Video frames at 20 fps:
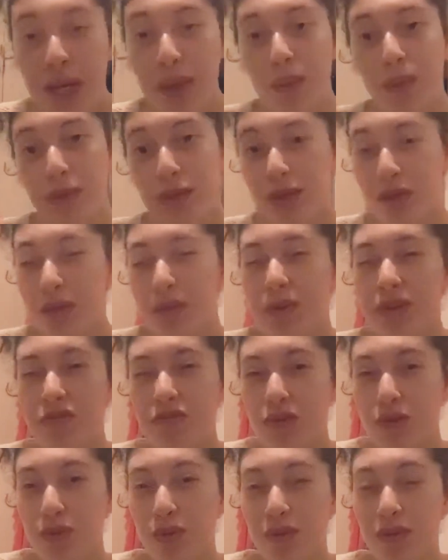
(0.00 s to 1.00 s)
we're going to be
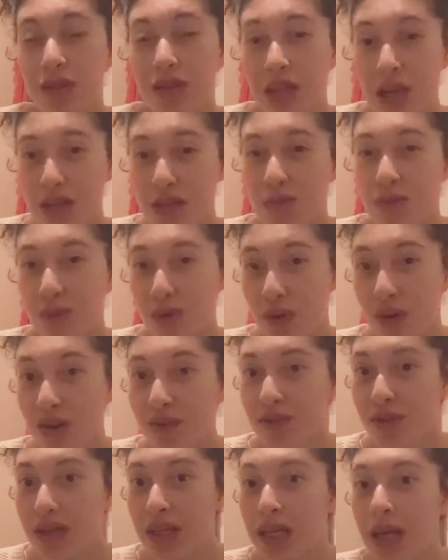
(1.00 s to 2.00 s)
recording that tomorrow i
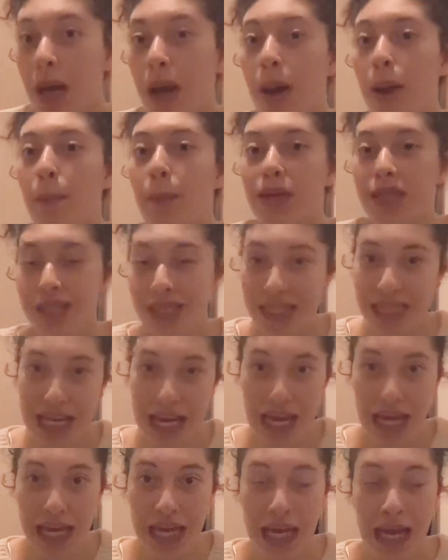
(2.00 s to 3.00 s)
think but
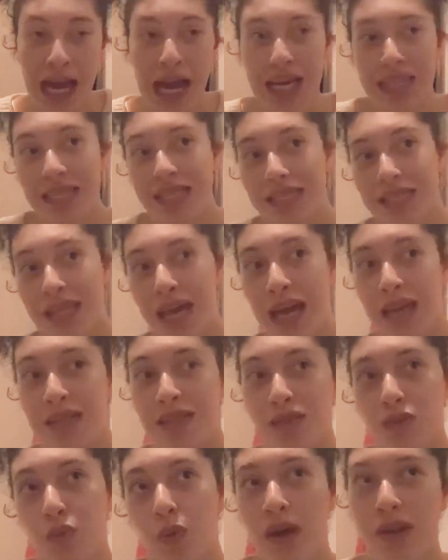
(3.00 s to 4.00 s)
today i
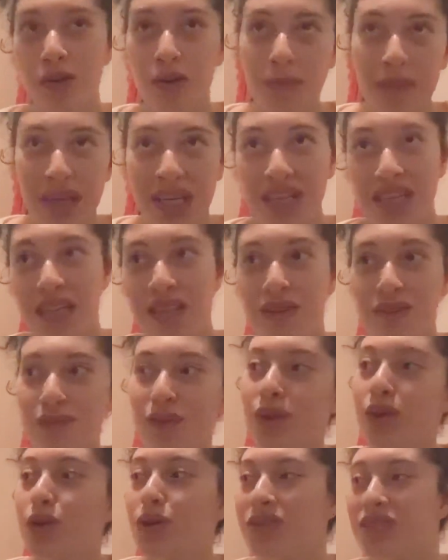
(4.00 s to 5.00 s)
decided why not make another
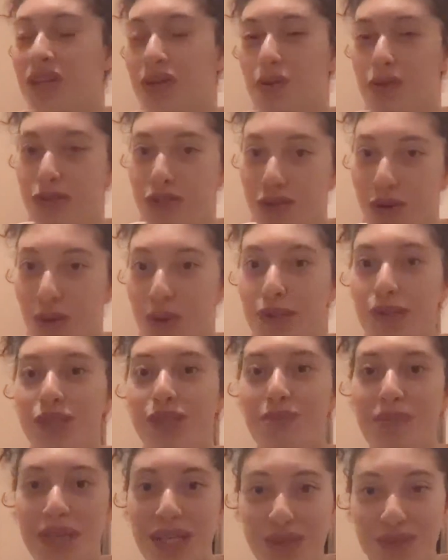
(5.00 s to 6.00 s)
video because i got so used to
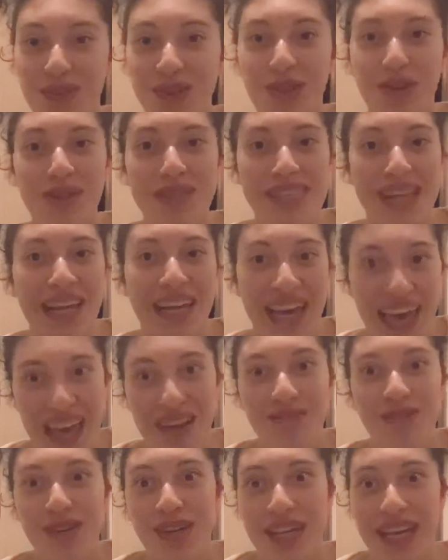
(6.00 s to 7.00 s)
making videos like
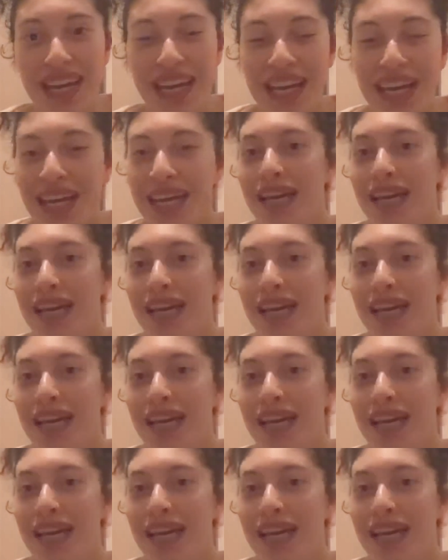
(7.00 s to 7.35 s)
every day